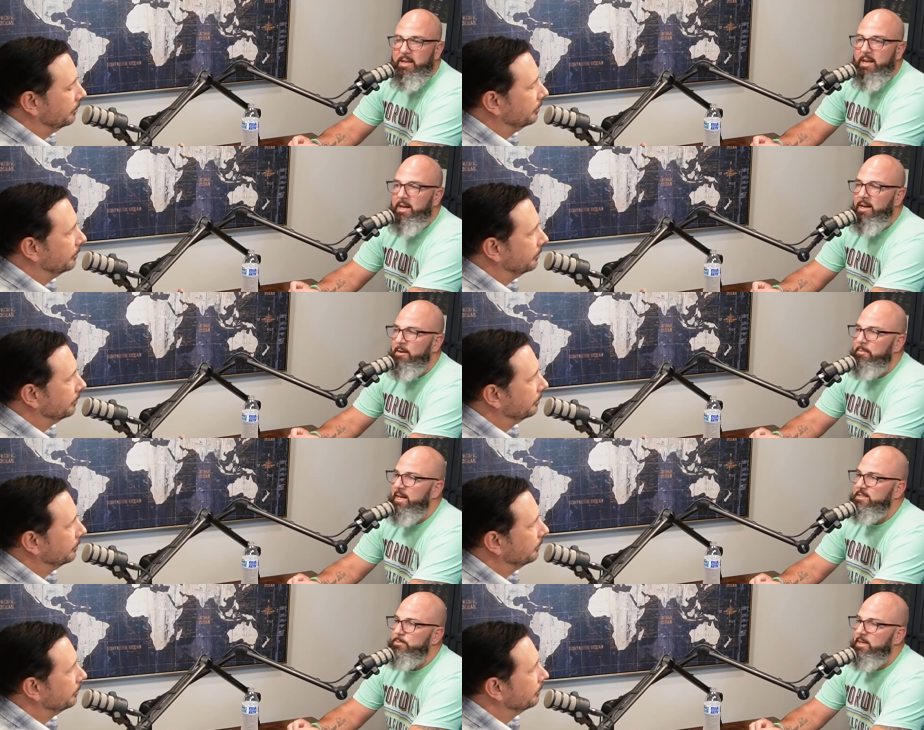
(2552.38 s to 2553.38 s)
Speaker 1: um,
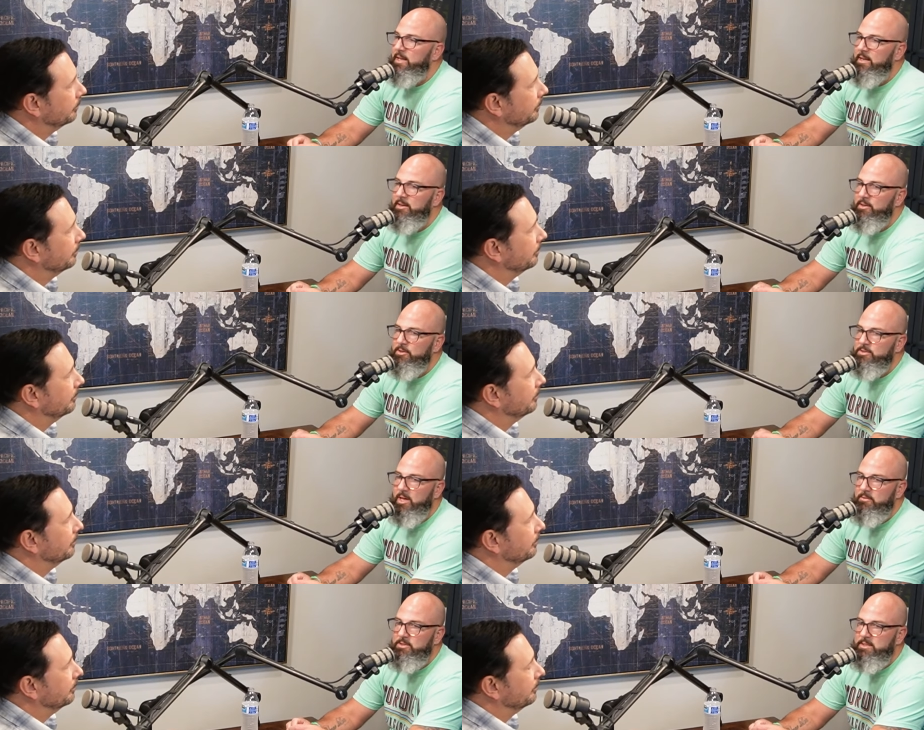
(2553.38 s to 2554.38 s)
as we get into those
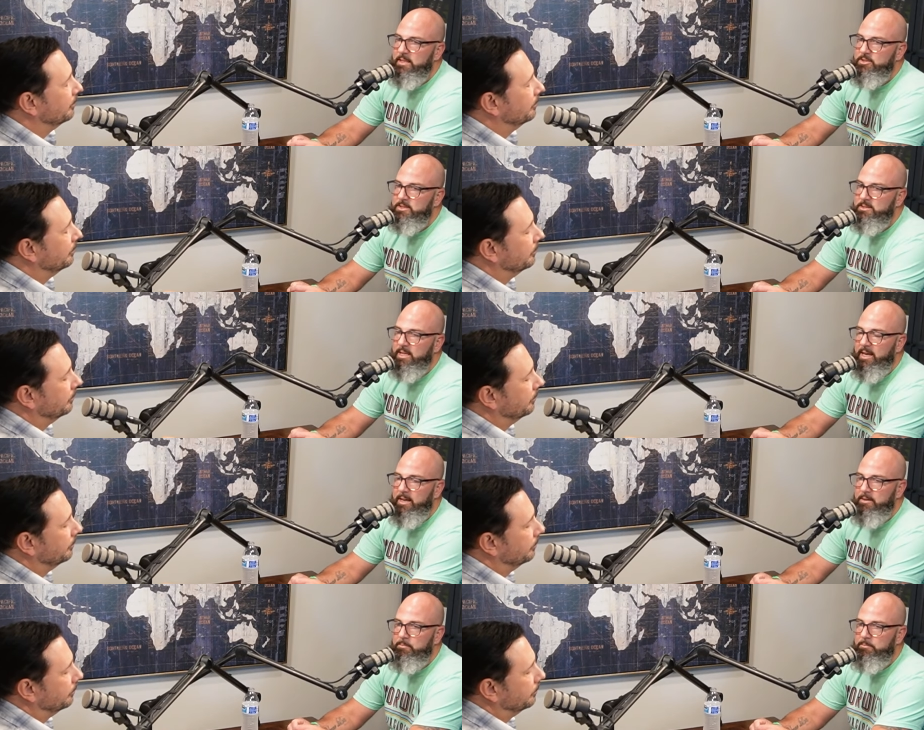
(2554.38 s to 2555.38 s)
conversations
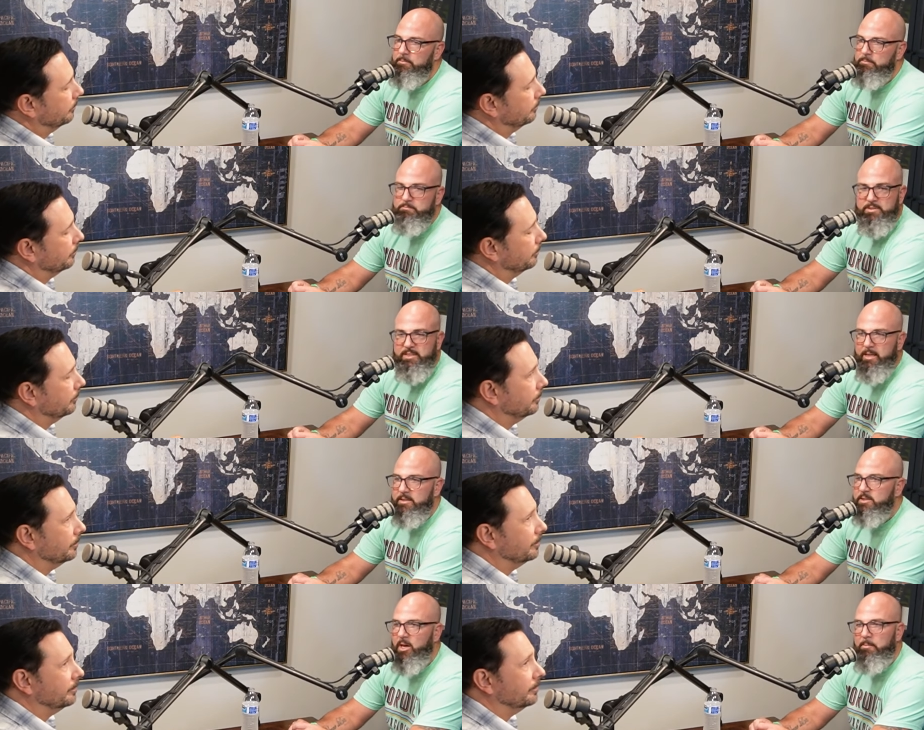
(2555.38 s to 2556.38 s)
and send
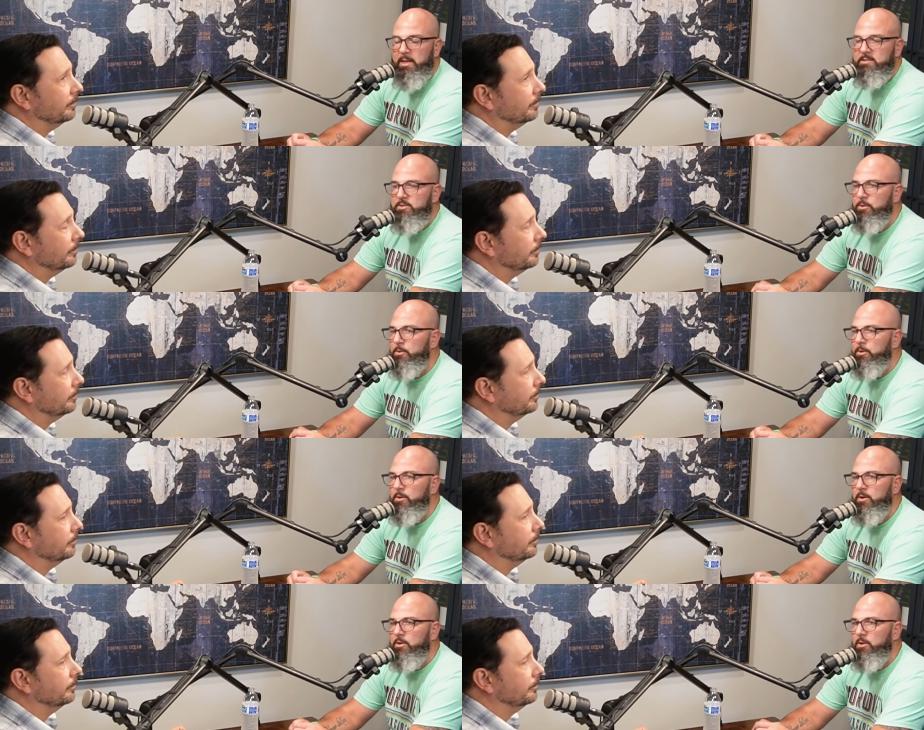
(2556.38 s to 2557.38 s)
us comments
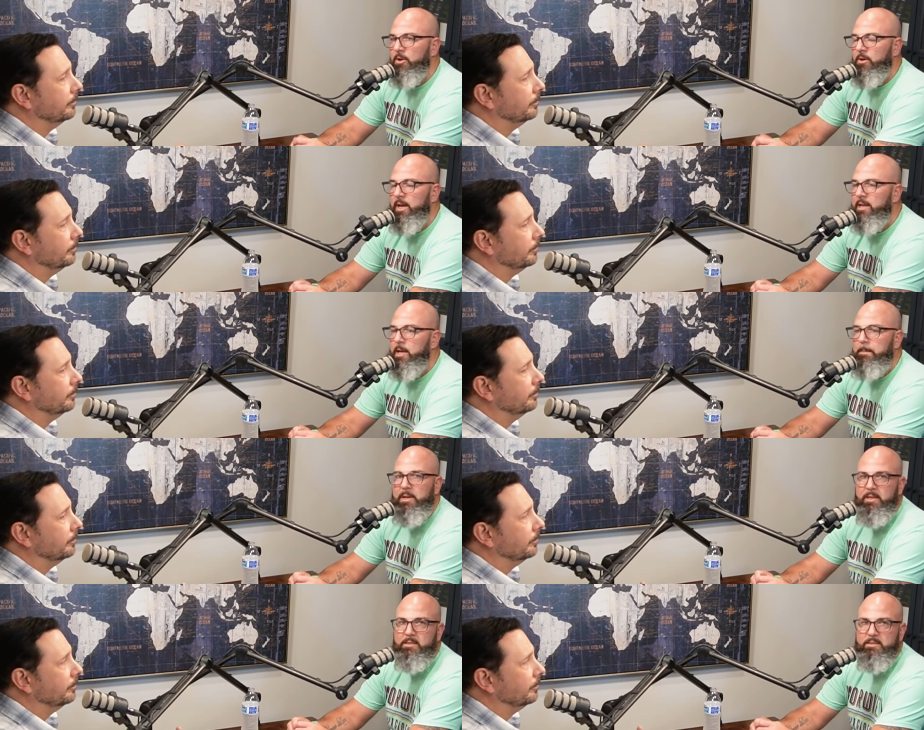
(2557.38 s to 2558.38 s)
or you know any
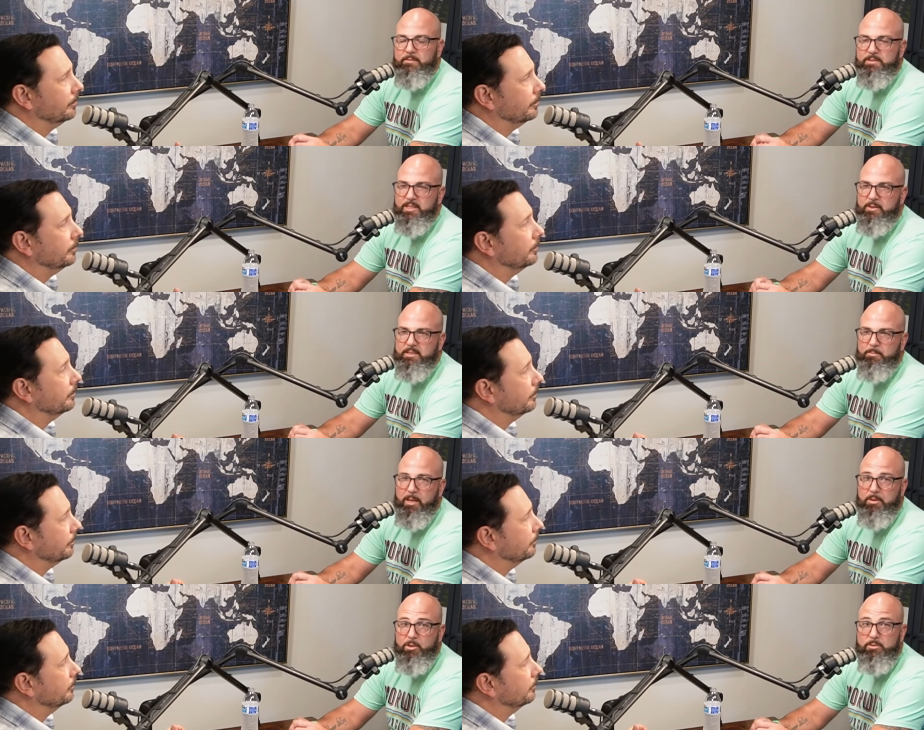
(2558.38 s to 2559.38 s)
opinions of series
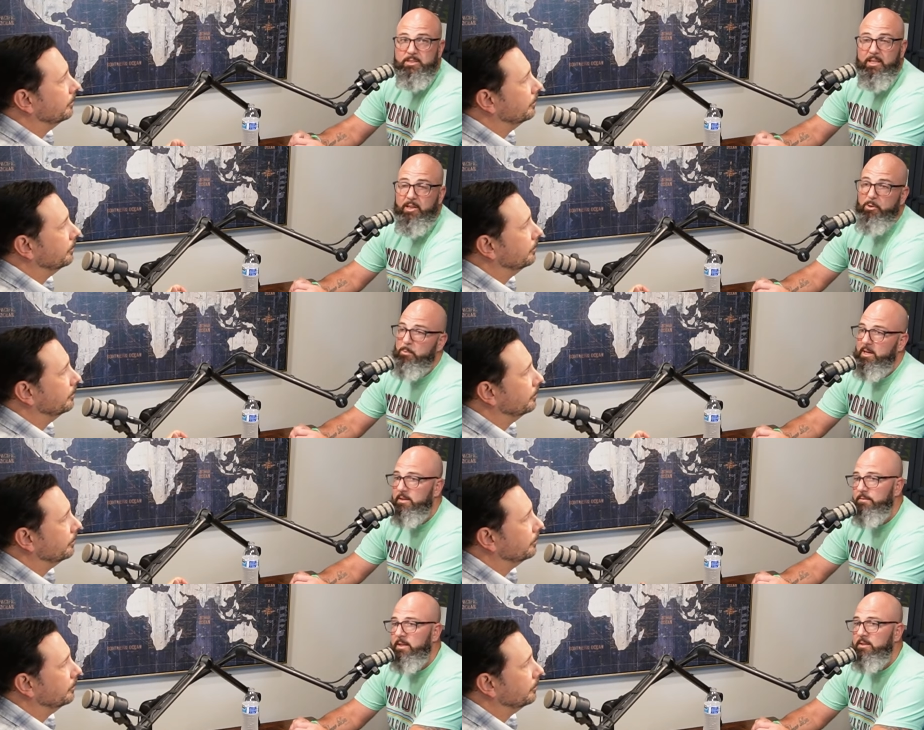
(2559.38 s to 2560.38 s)
maybe you see that are
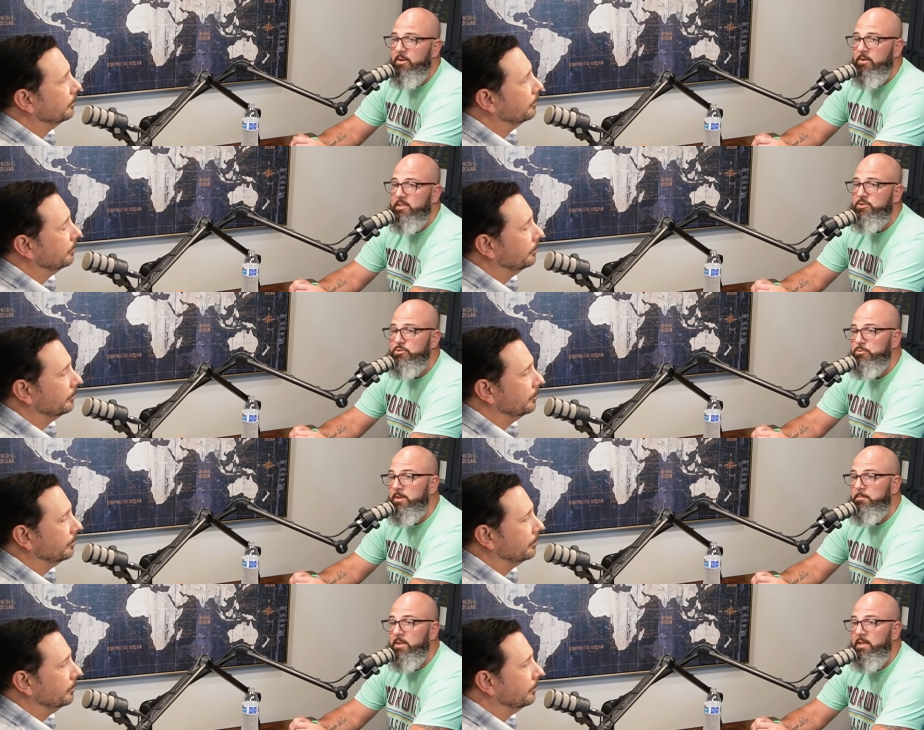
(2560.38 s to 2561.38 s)
relevant that are
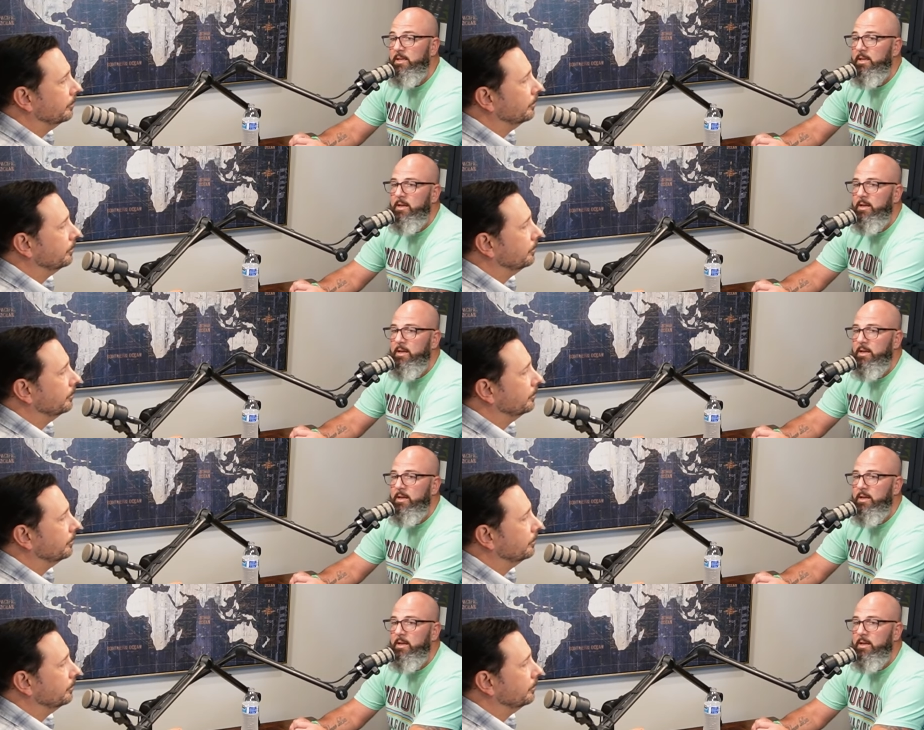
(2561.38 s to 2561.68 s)
extremely